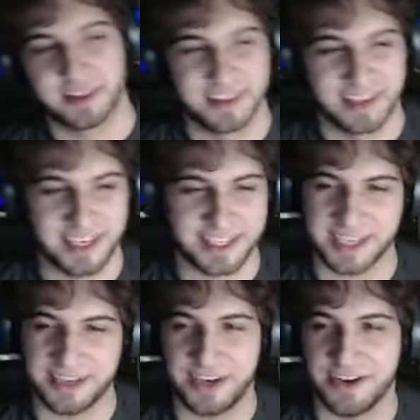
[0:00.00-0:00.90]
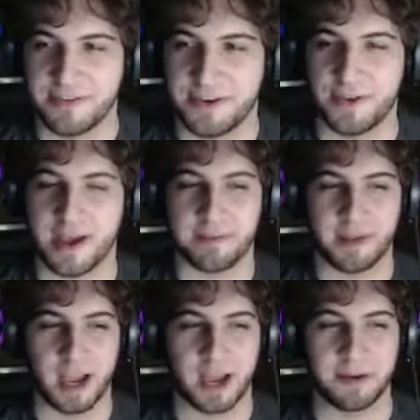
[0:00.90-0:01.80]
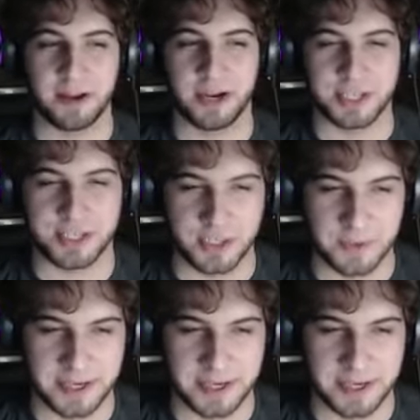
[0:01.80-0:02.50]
And he's like, no, you don't have to do that. I'm like, I'm gonna do it.